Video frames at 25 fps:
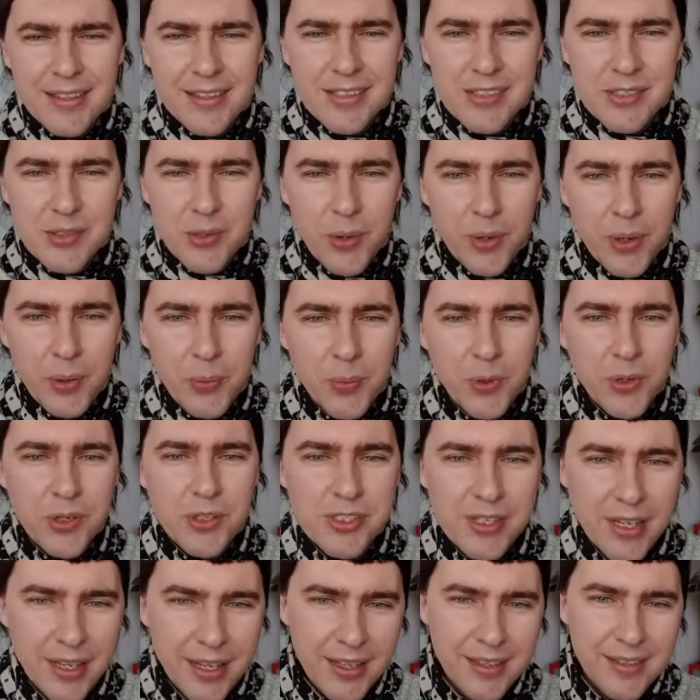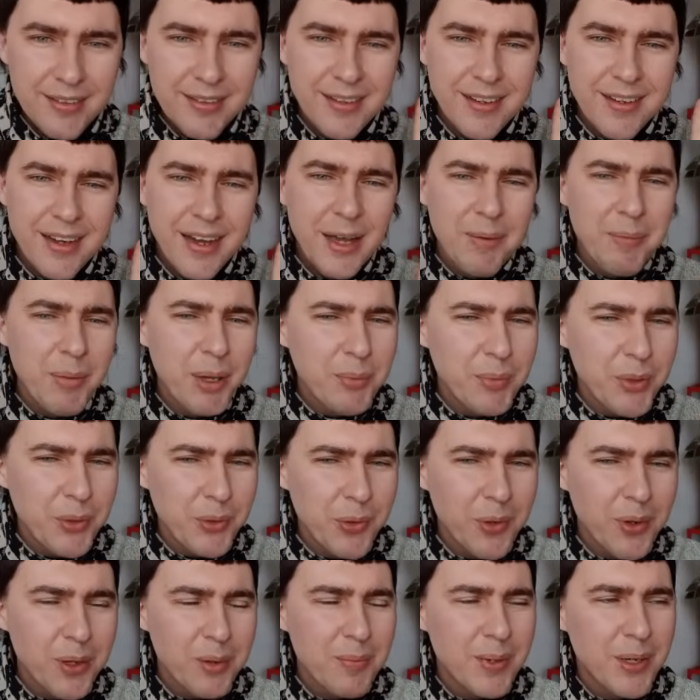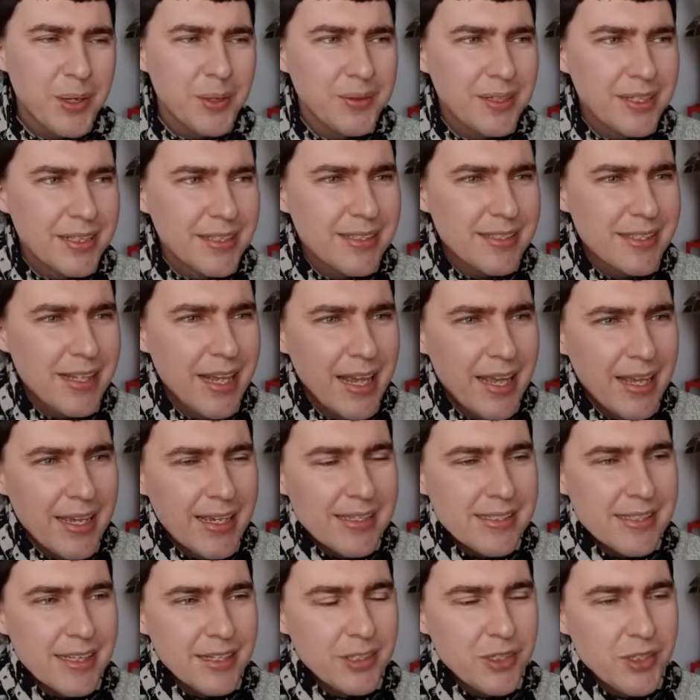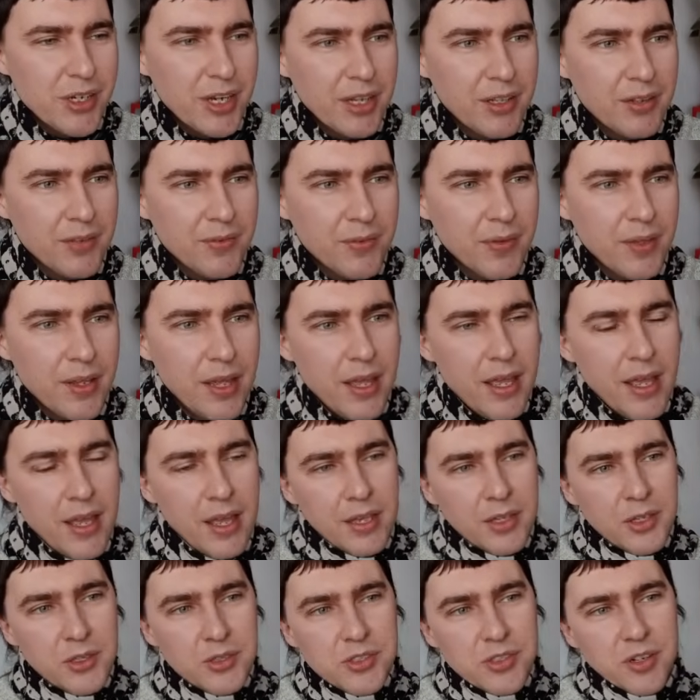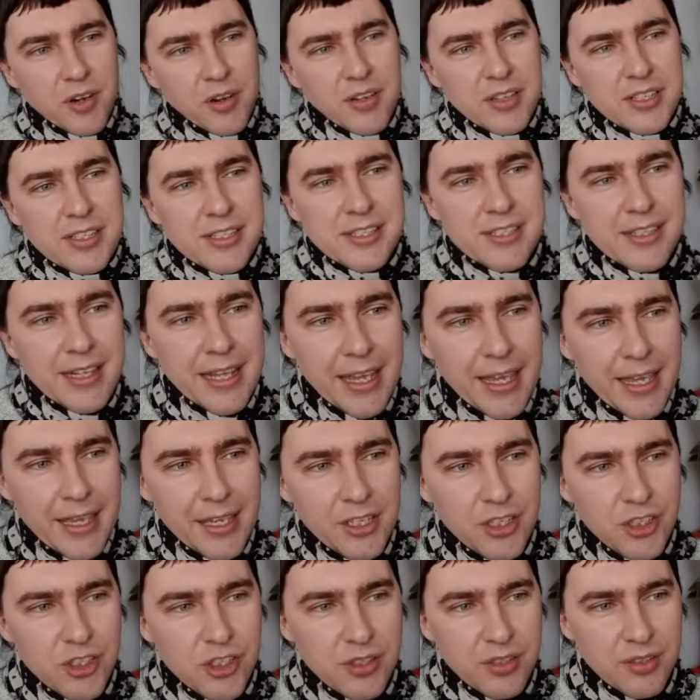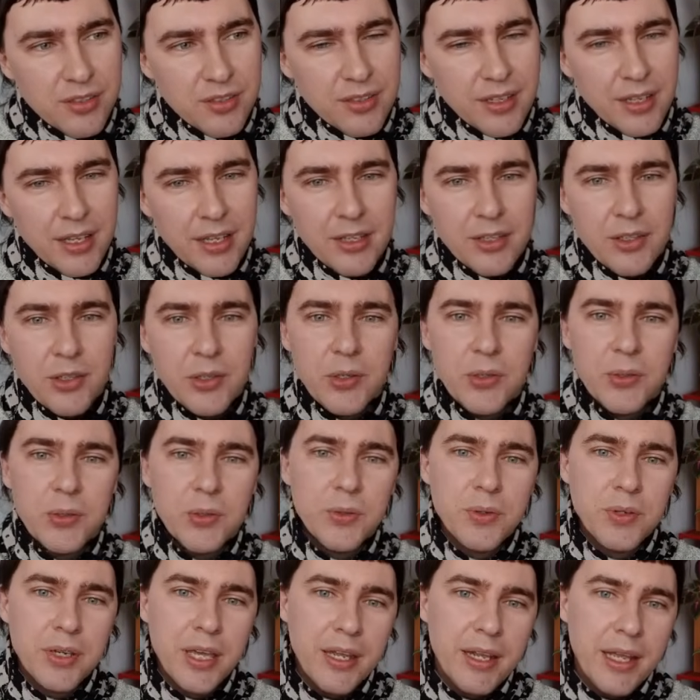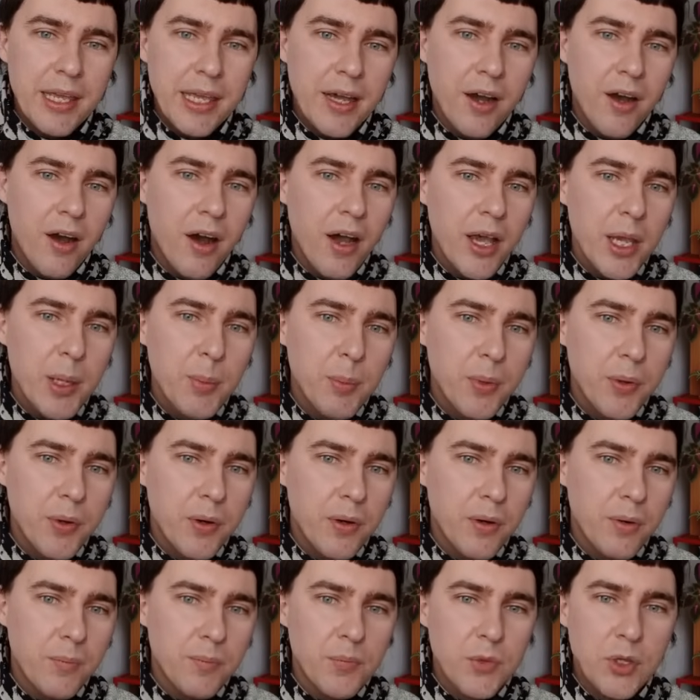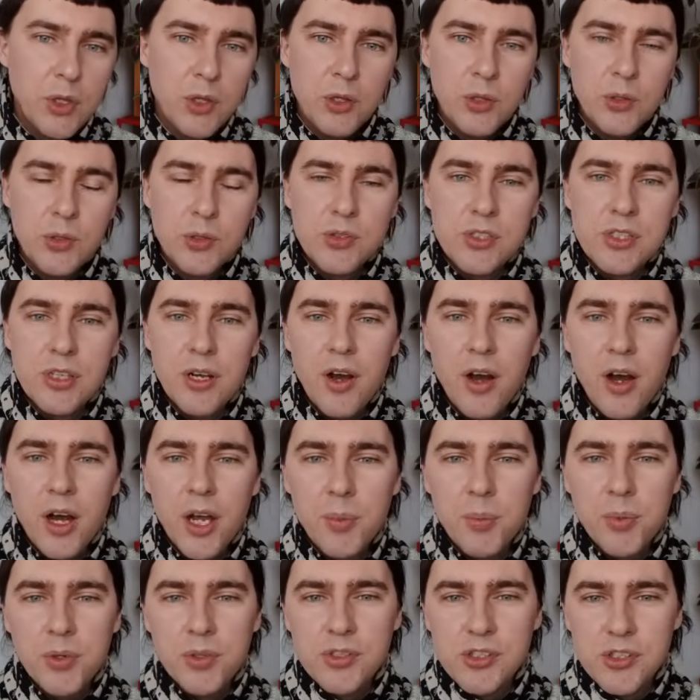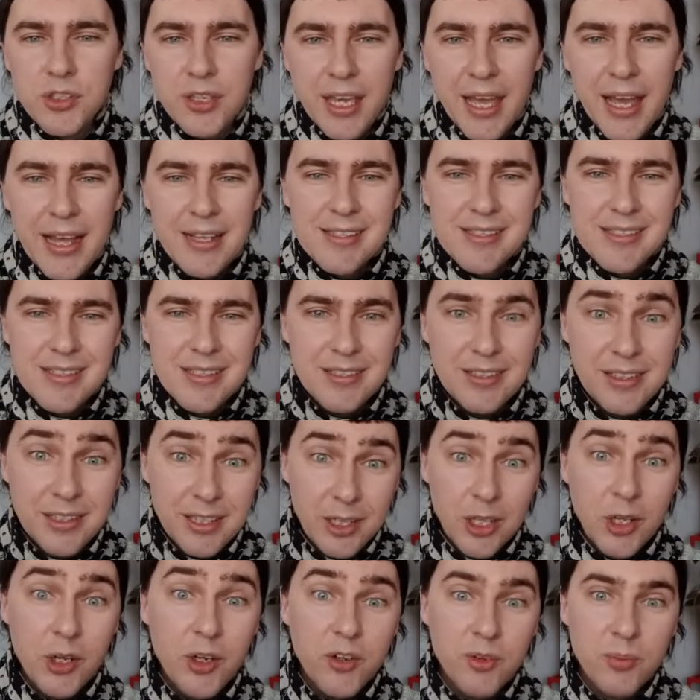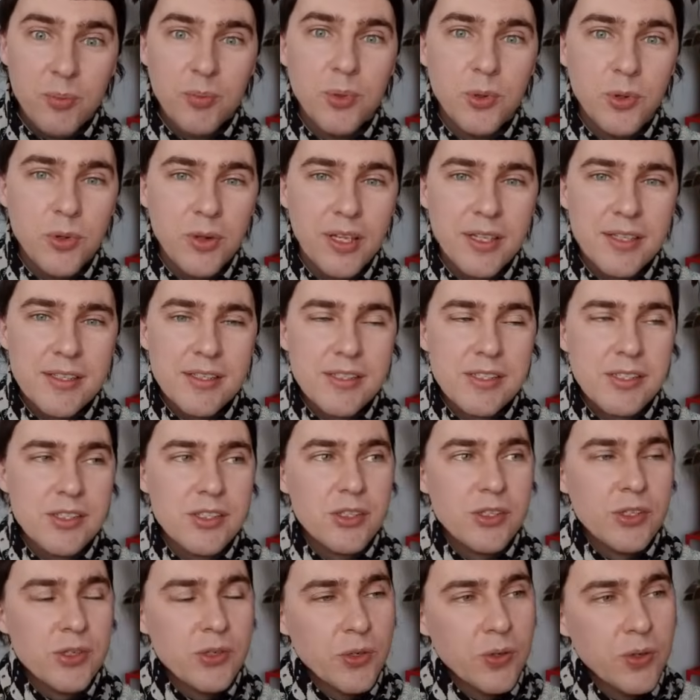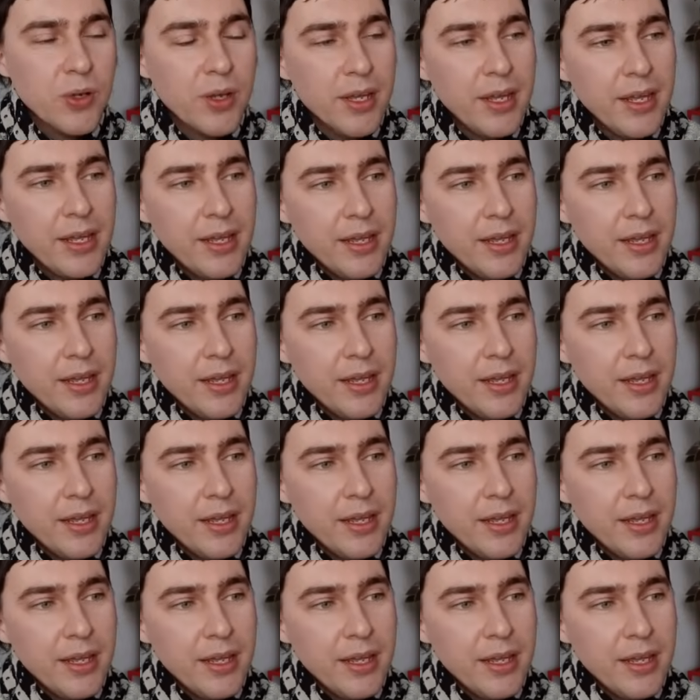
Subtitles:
that the scoring works, and I might be wrong about this, is that you start a stage, then you get a hyper, you use the hyper to cancel a lot of bullets to